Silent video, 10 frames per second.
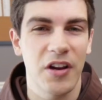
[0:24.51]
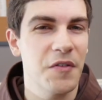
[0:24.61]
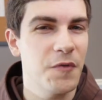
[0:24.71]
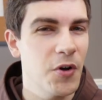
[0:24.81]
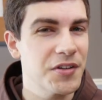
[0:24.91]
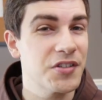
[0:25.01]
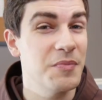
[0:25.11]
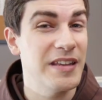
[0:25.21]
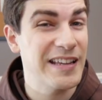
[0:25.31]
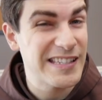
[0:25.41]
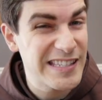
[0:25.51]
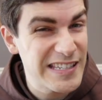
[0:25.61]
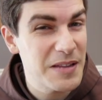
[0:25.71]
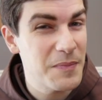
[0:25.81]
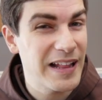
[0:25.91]
trying to focus on being as
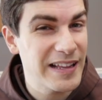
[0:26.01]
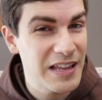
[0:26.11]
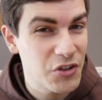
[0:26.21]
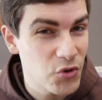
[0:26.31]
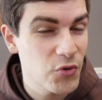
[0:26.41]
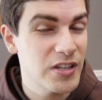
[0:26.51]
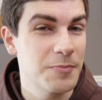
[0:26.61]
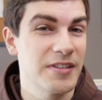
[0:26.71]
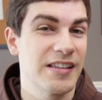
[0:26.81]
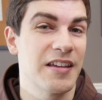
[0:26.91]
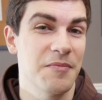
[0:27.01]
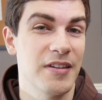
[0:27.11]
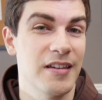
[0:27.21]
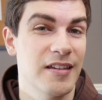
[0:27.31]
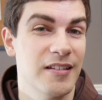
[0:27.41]
cinematic and crisp as I could be.